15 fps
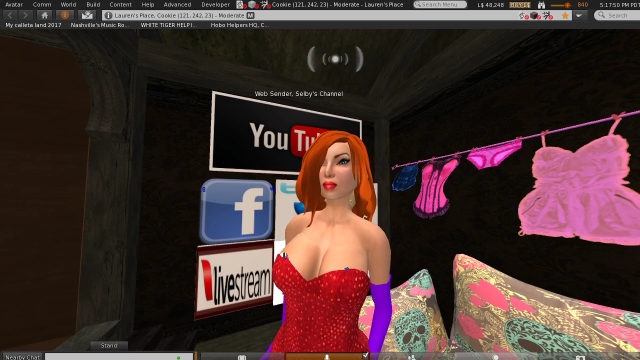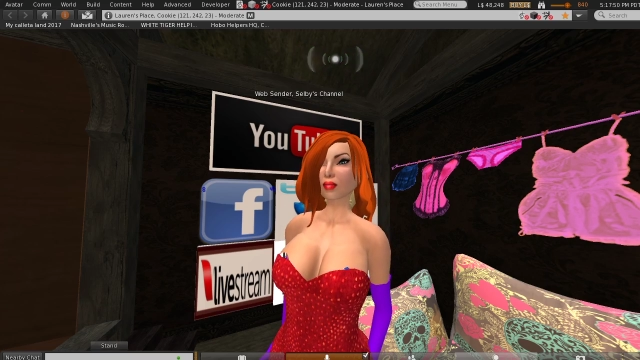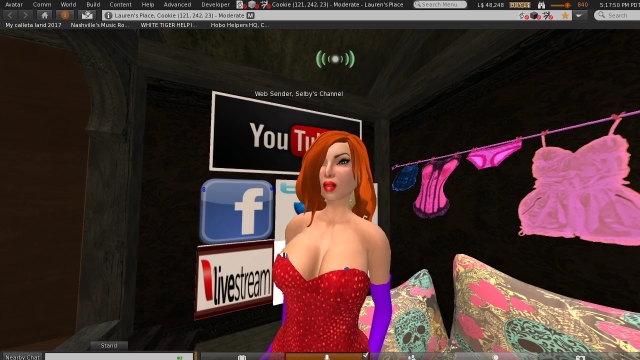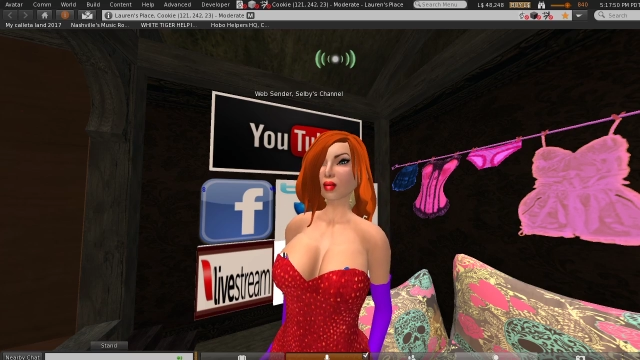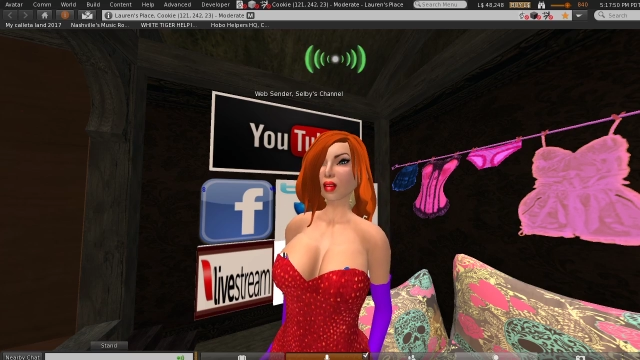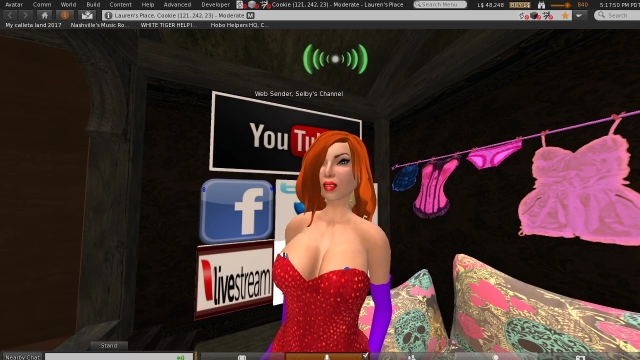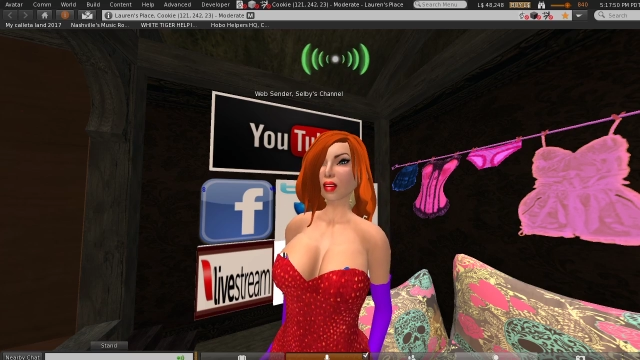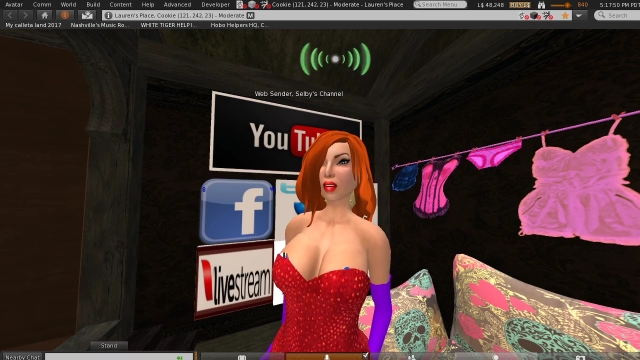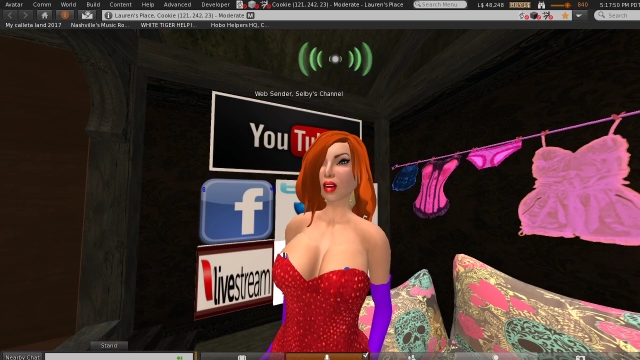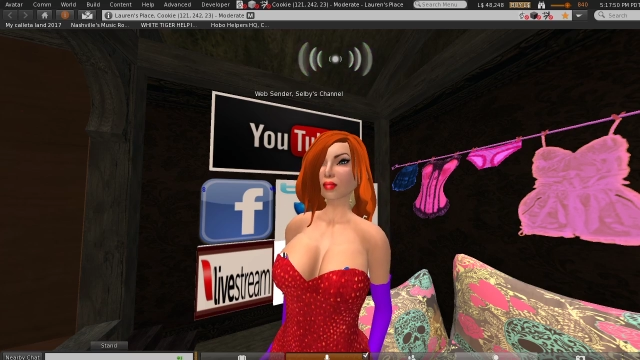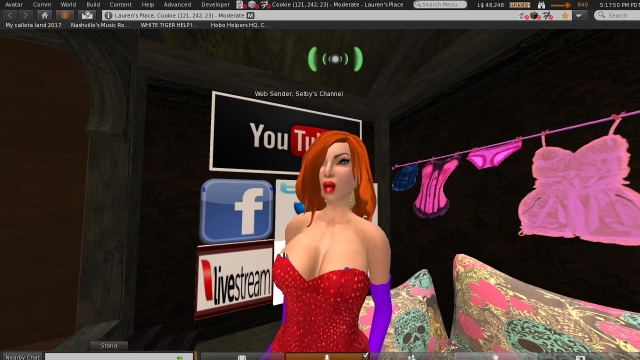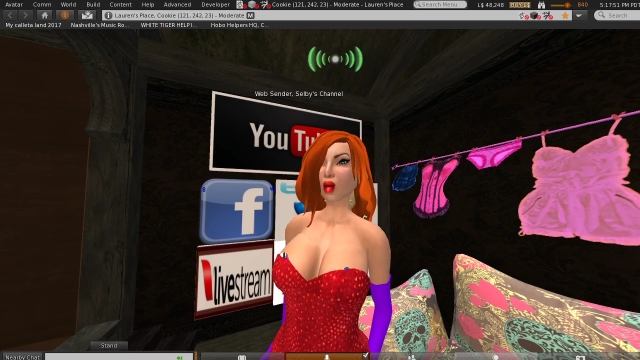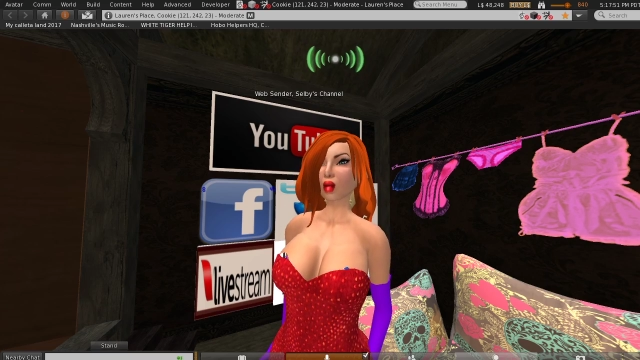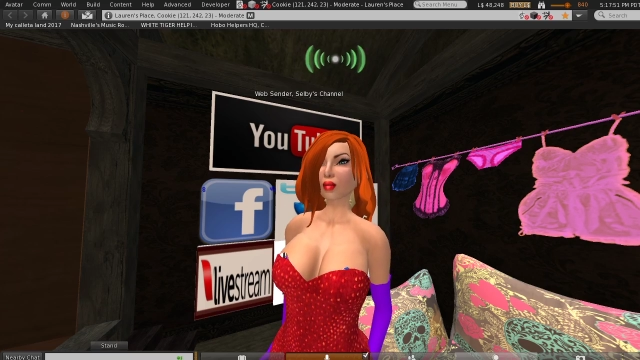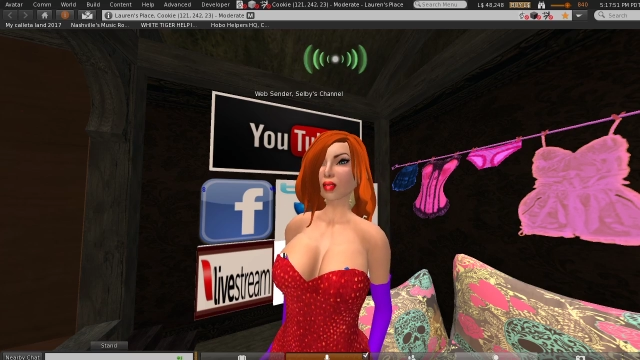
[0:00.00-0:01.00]
mating
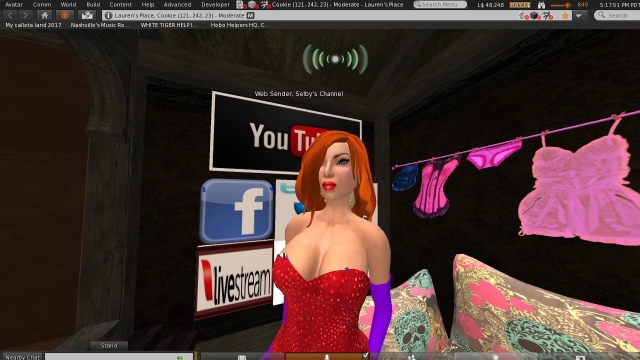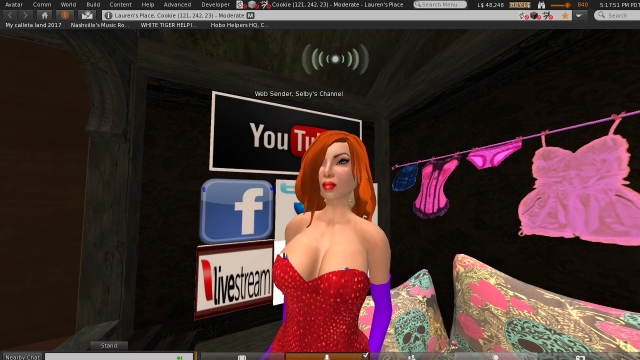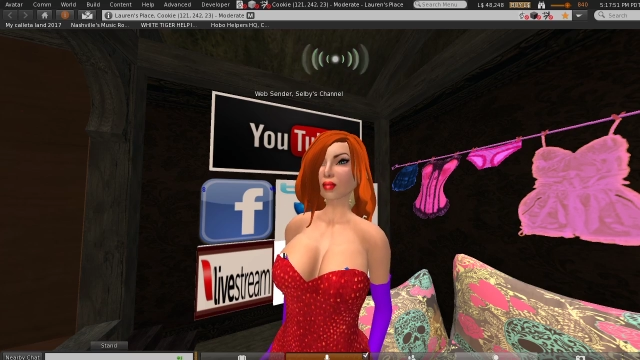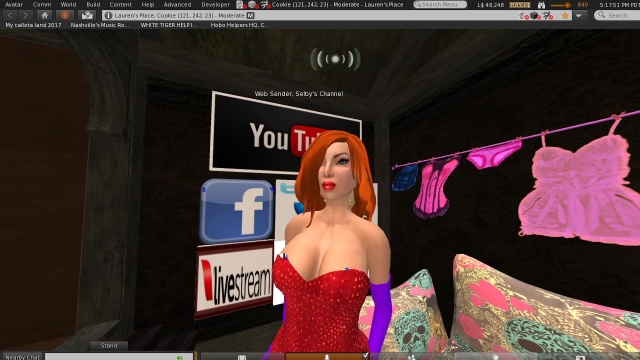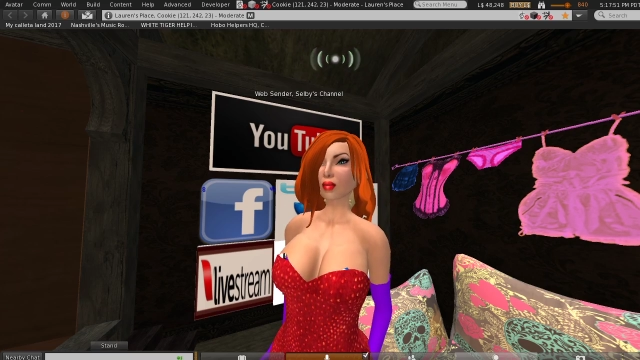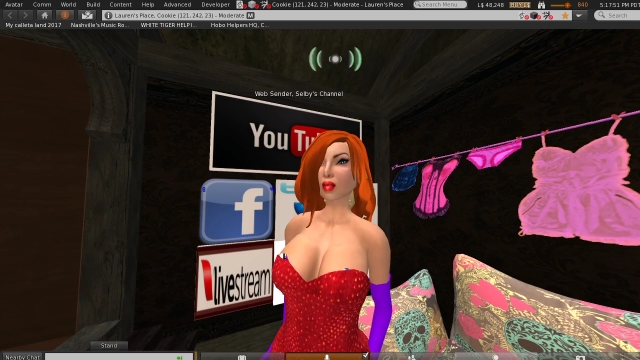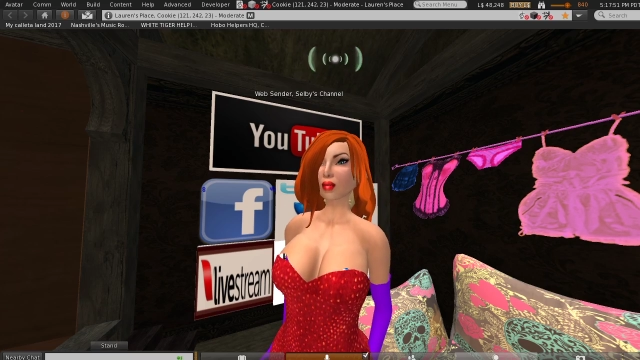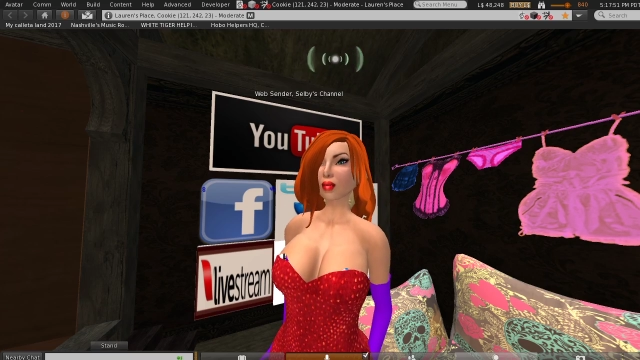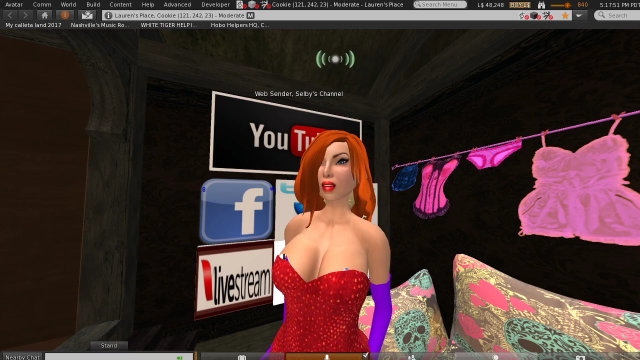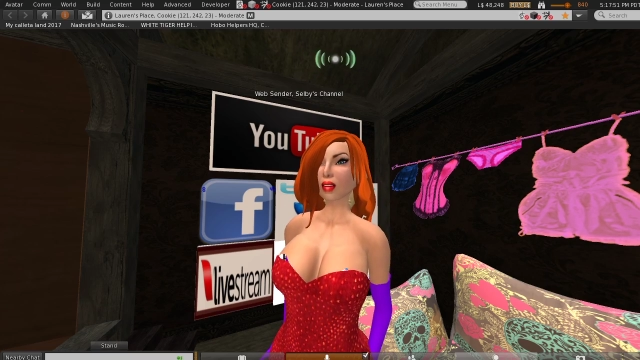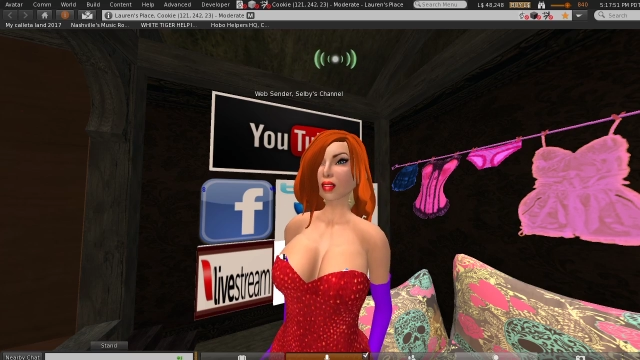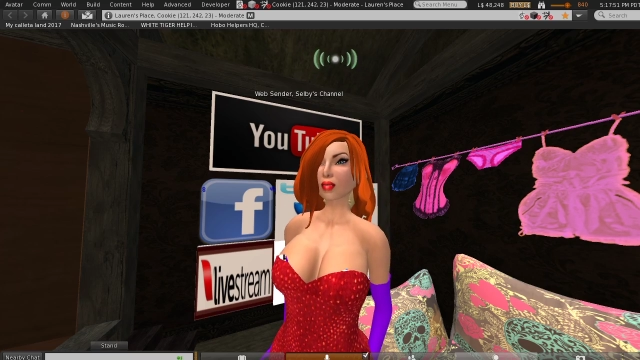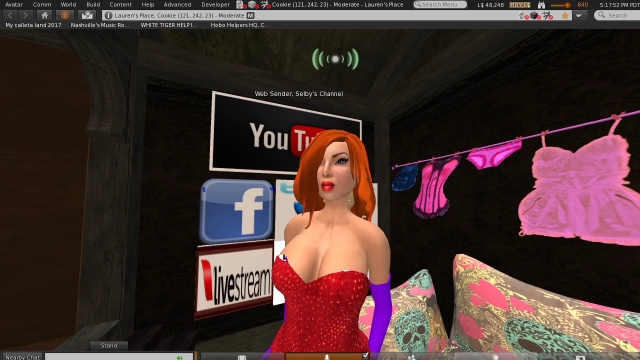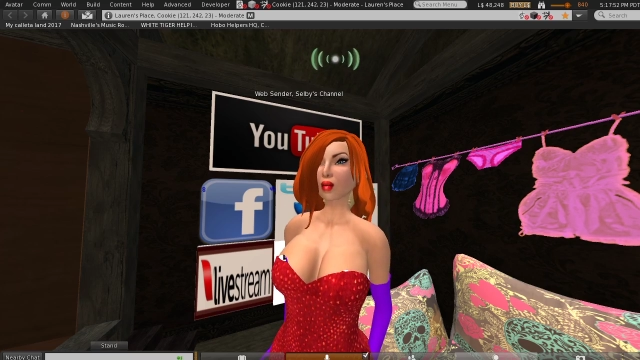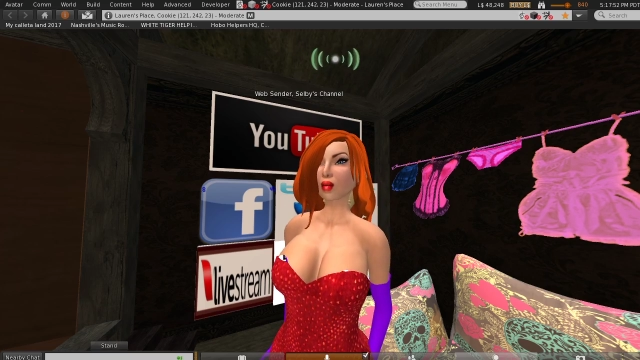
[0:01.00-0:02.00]
call of the female
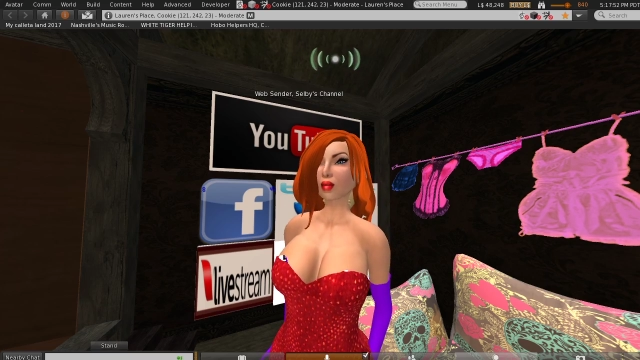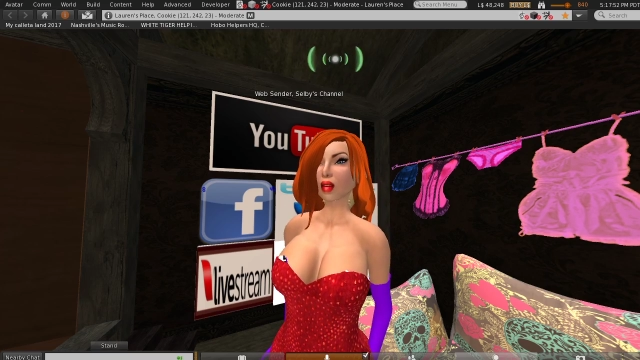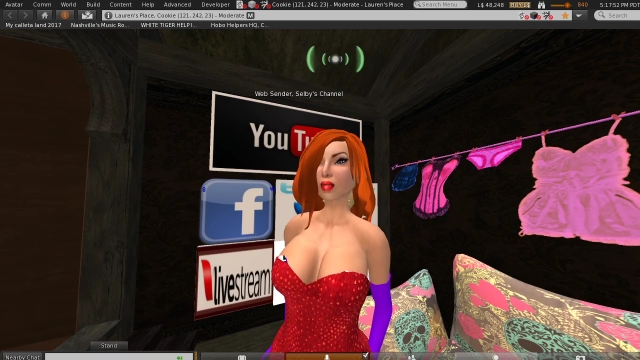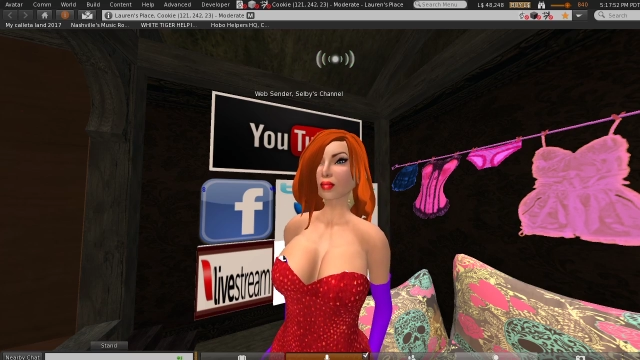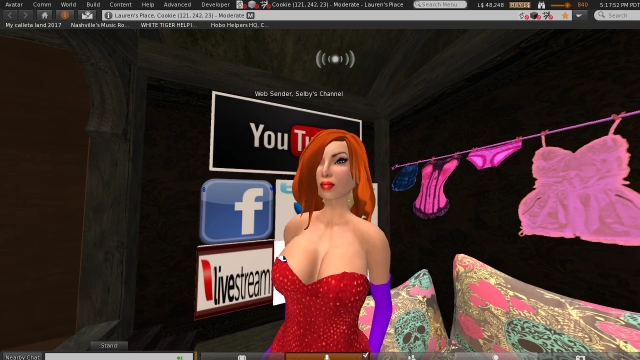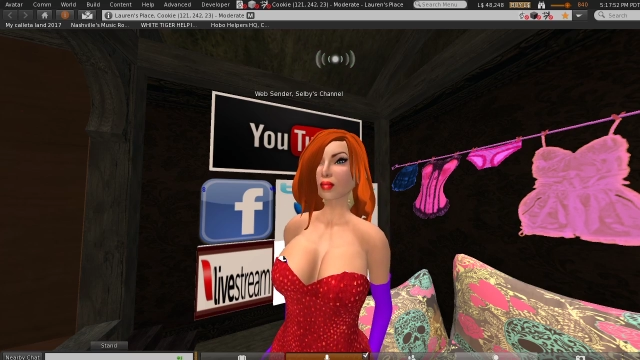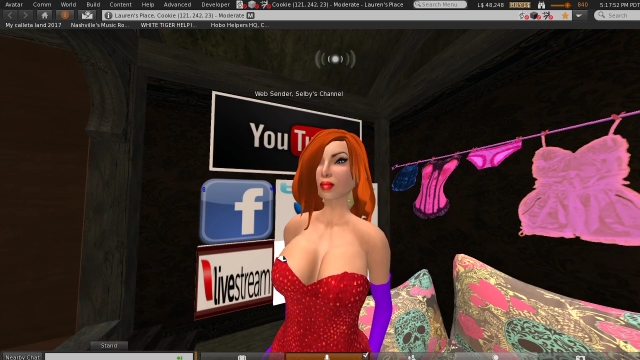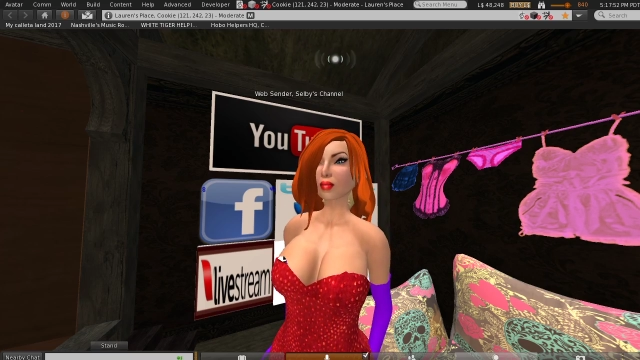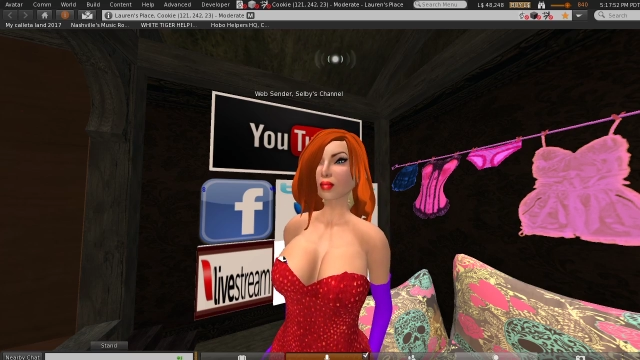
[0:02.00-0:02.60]
moose.